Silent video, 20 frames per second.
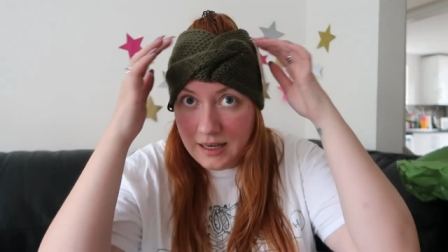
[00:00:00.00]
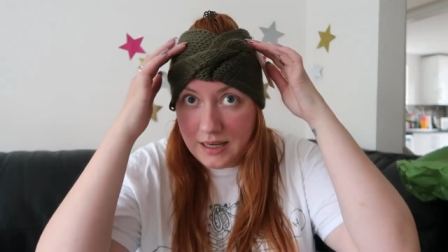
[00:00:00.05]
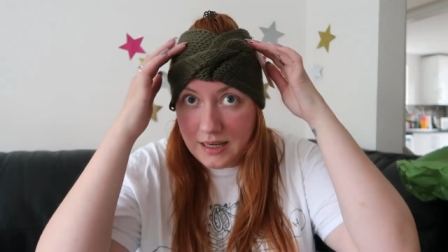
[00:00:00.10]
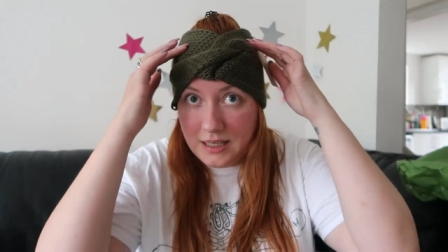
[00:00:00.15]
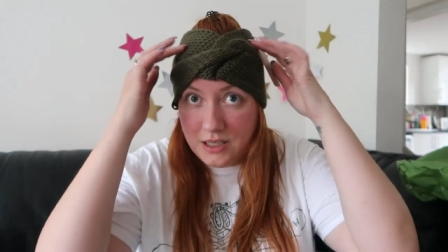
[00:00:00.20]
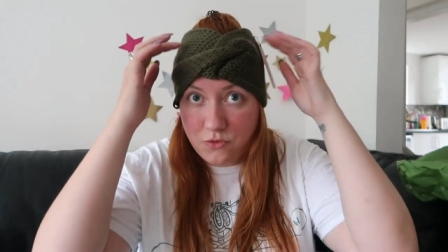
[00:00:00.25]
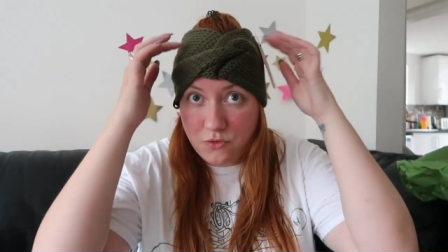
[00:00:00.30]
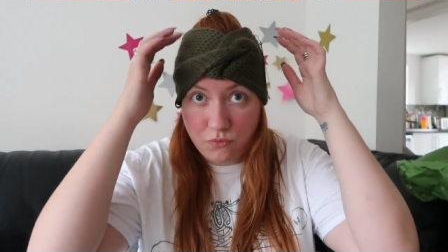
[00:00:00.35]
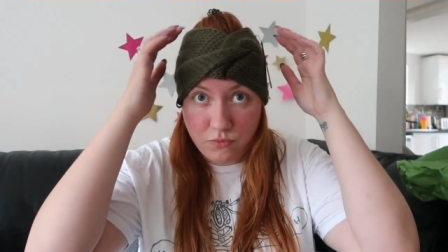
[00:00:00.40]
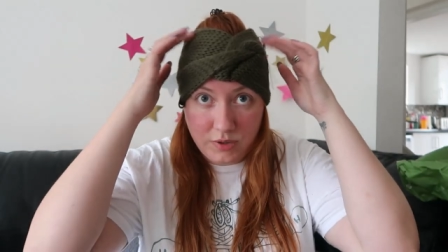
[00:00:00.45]

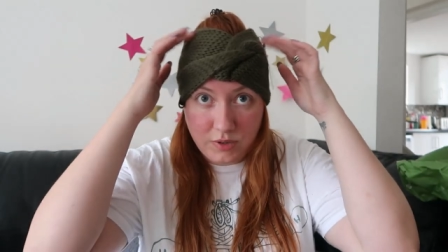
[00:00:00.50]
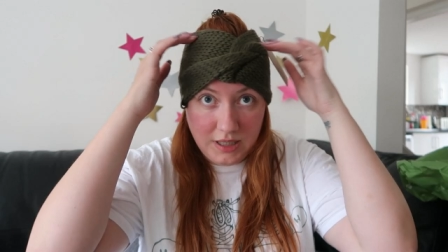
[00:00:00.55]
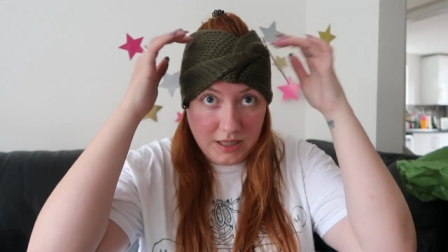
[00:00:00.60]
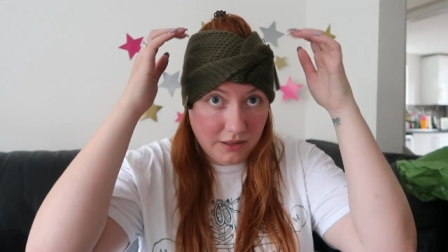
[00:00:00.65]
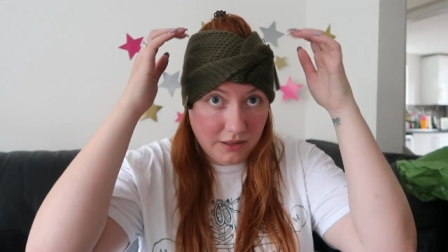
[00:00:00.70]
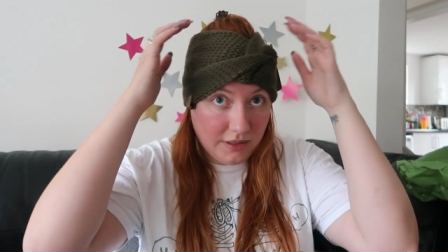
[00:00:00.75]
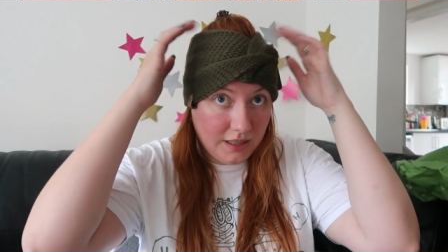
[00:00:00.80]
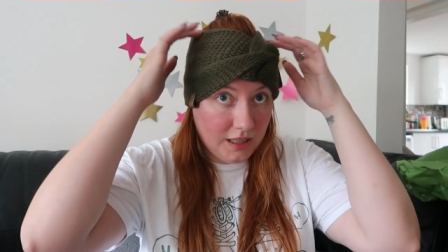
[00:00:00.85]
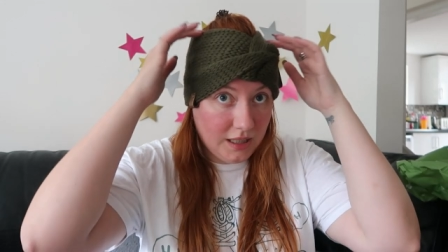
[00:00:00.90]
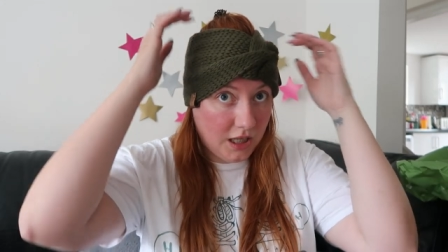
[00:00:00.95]
And it's
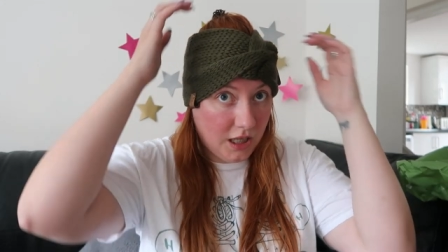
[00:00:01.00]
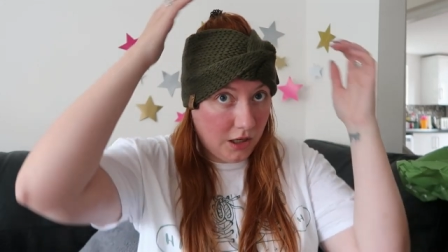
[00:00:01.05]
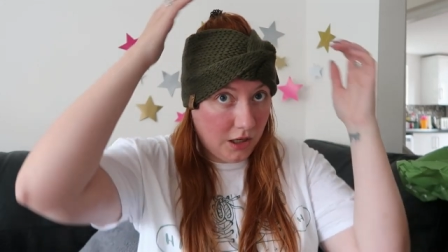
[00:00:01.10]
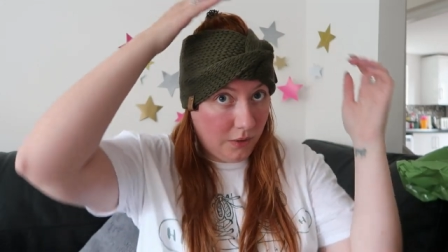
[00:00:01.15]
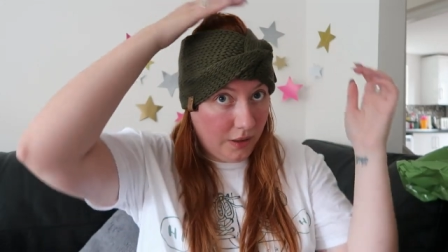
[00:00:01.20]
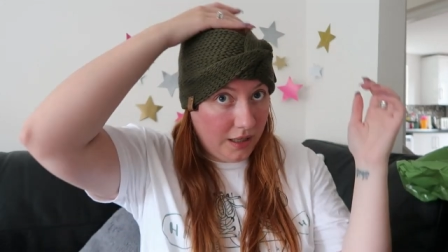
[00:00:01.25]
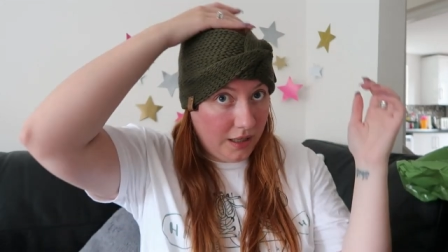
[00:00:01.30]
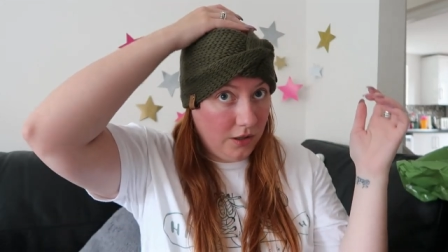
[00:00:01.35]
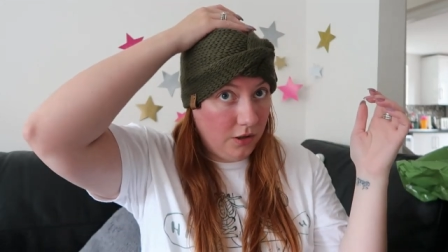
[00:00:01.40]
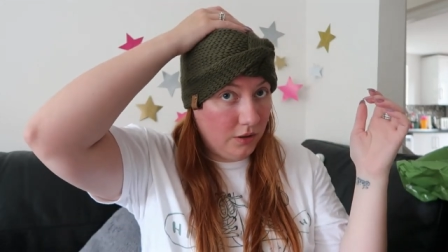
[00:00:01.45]
really, really
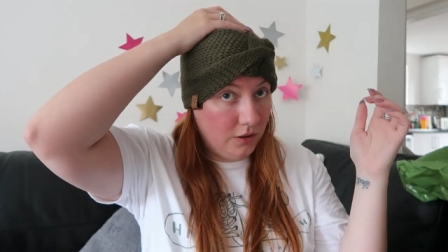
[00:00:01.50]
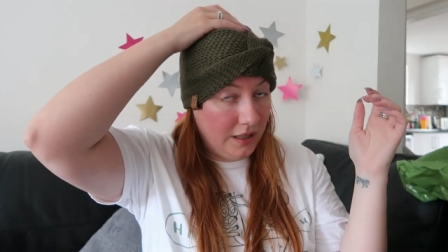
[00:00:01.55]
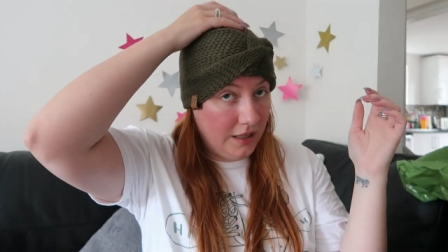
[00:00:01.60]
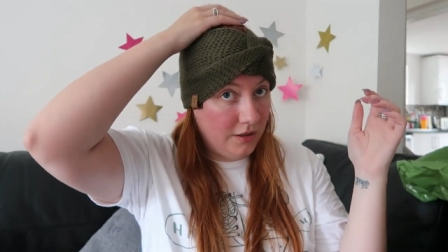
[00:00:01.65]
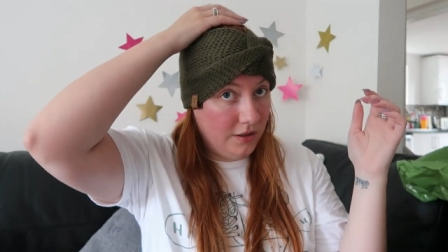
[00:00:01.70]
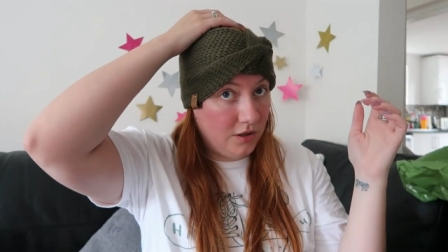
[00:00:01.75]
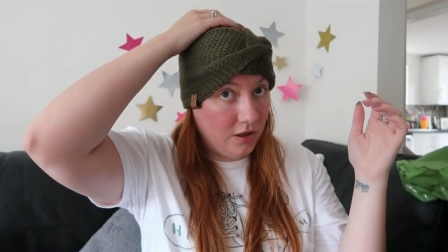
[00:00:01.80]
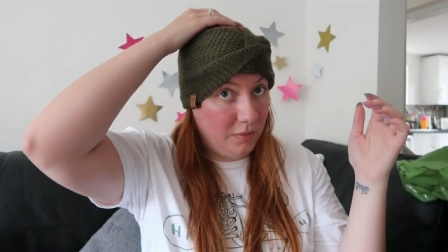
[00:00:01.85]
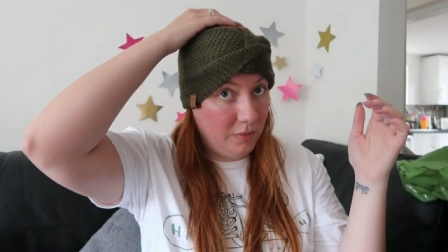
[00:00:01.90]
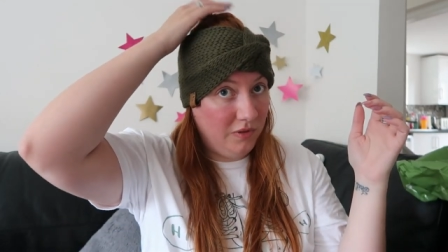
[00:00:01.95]
cute. I know
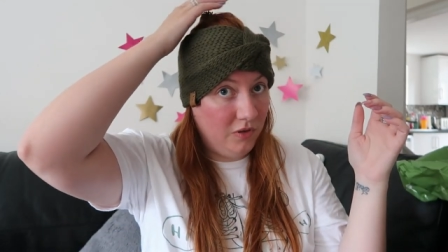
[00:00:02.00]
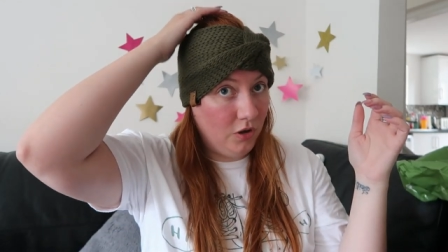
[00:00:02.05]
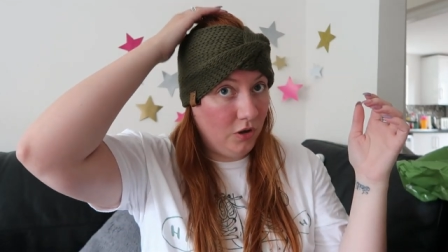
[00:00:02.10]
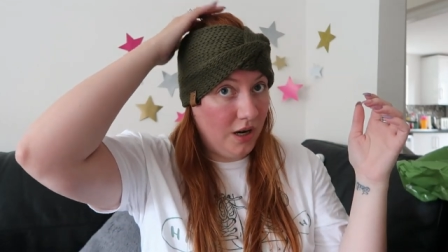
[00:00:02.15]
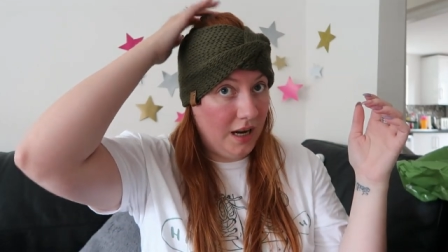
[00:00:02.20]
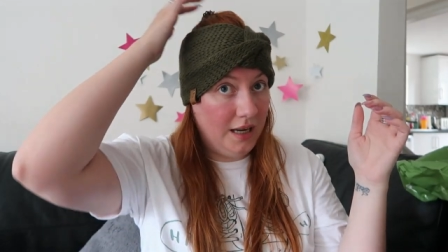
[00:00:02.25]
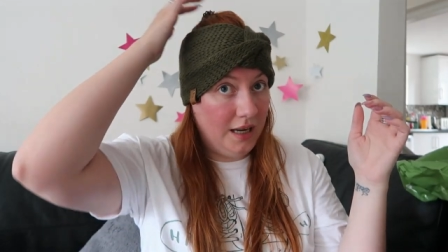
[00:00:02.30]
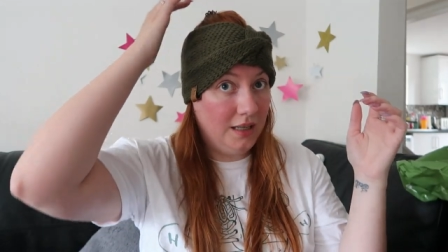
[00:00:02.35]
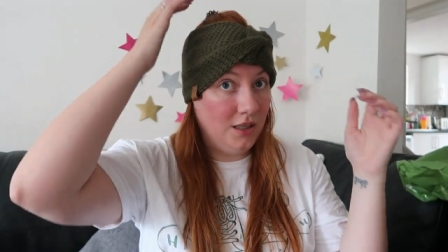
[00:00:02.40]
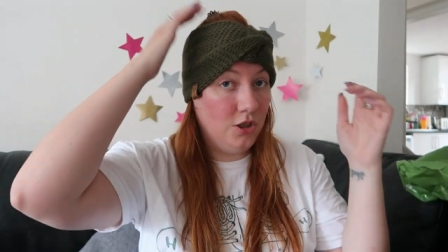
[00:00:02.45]
like the top of your
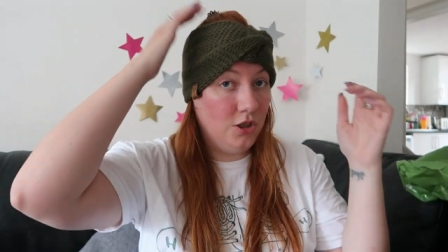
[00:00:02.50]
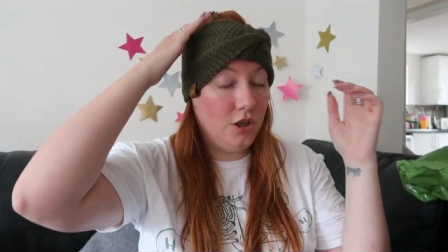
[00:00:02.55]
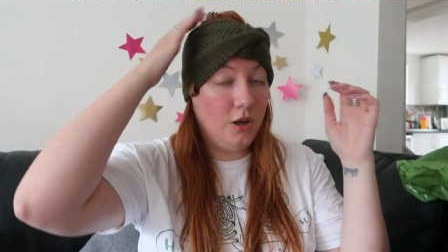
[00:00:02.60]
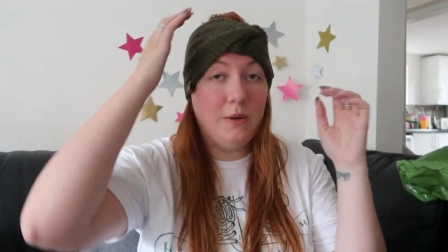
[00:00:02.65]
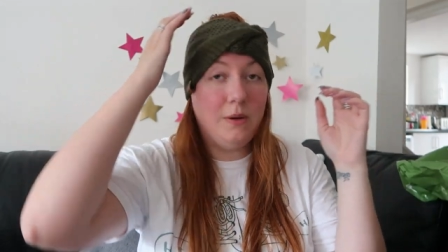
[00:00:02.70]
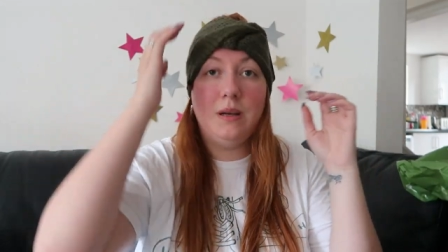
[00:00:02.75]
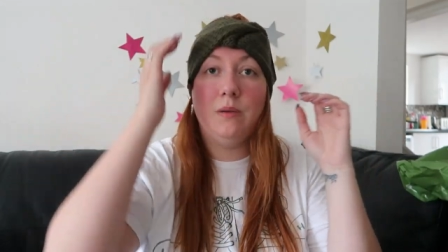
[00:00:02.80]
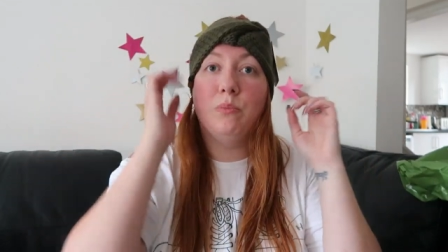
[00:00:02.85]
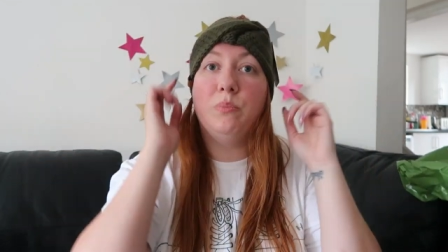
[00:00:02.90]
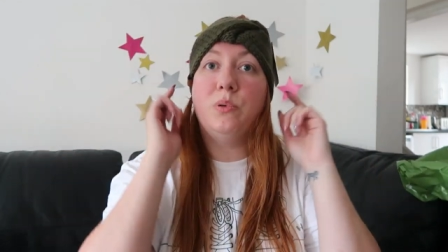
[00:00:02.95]
head is
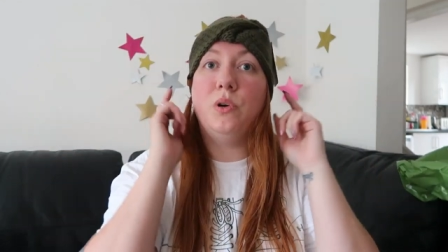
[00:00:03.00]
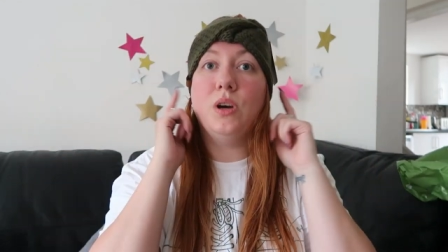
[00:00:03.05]
showing,